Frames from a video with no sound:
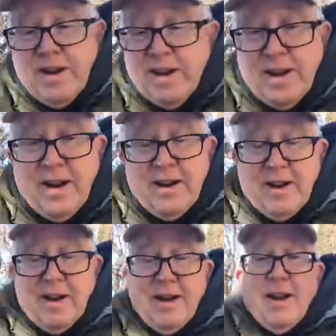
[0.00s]
And
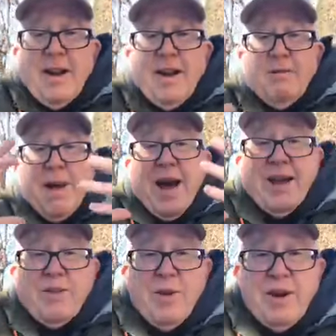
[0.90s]
then I'll have
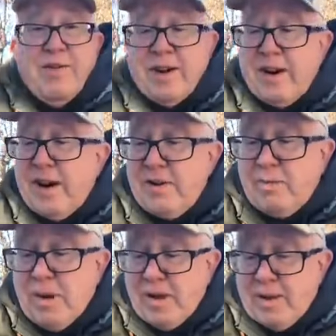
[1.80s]
Maddie trying to figure out how to
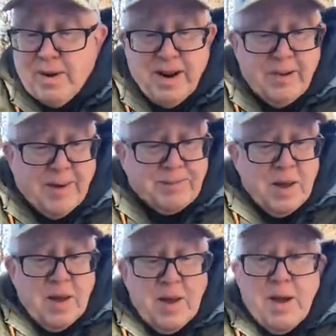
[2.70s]
spell that. But anyway,
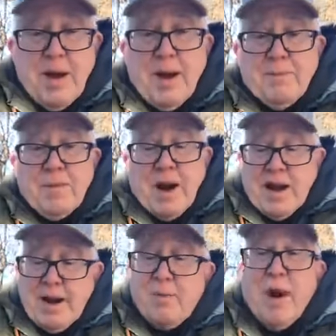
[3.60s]

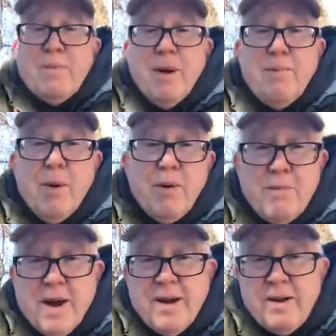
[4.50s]
I am repping both
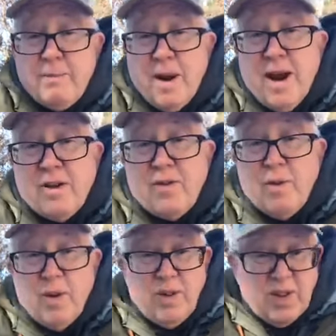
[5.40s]
my
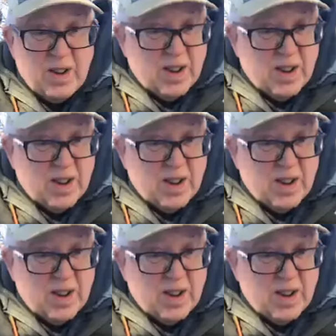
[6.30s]
ex-schools.